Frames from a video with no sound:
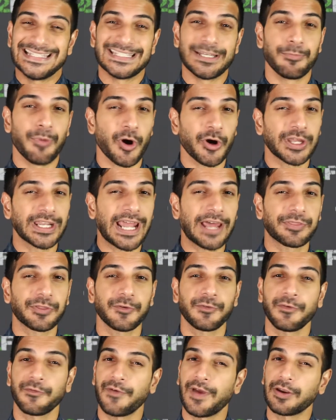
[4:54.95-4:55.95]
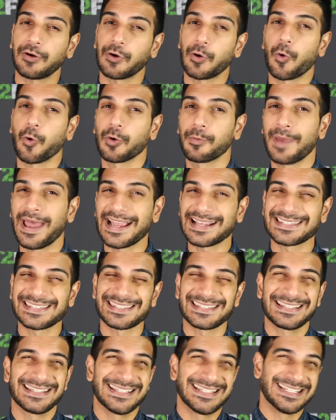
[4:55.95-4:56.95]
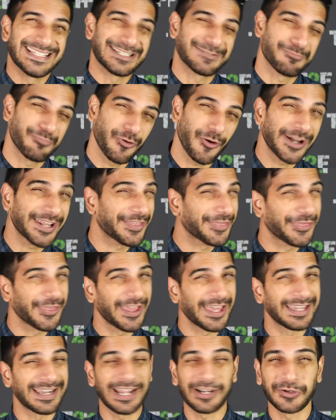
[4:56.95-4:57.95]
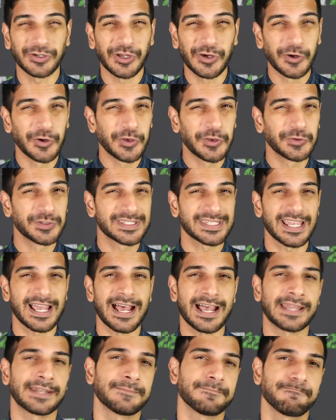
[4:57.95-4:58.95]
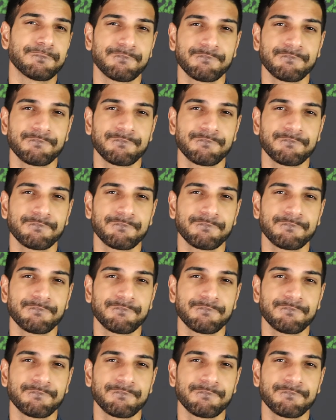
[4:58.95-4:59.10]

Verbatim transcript: the market out there for veteran quarterbacks, it's pretty thin. I don't know who you'd sign.